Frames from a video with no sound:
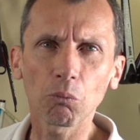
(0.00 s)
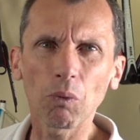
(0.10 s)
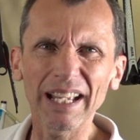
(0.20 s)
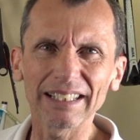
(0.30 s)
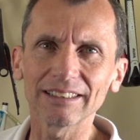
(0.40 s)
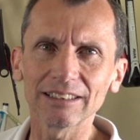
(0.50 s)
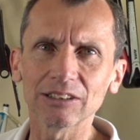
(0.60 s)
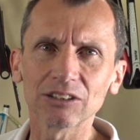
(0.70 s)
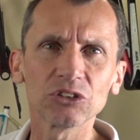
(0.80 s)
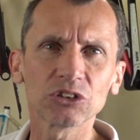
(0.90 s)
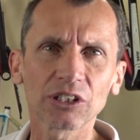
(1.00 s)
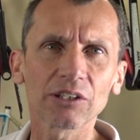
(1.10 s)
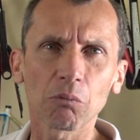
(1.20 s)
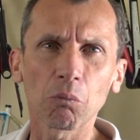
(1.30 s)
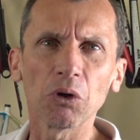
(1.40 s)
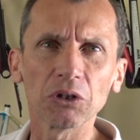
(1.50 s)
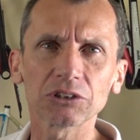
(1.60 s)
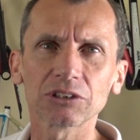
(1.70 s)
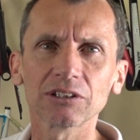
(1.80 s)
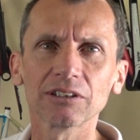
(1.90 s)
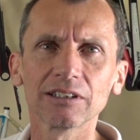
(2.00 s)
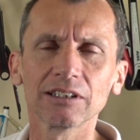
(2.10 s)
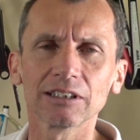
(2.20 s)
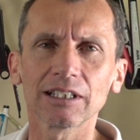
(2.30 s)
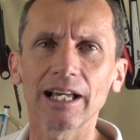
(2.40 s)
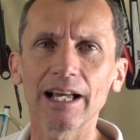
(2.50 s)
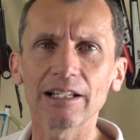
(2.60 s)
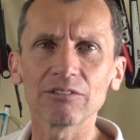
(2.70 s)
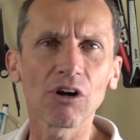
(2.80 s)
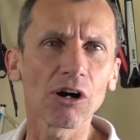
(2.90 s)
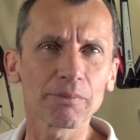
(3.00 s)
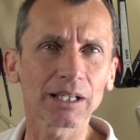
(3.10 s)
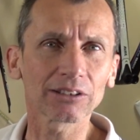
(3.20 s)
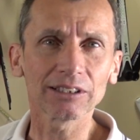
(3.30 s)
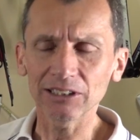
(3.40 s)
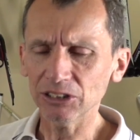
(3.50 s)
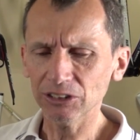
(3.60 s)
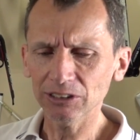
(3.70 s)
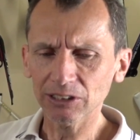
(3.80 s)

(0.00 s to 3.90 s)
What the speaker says: wet is usually the worst environmental condition.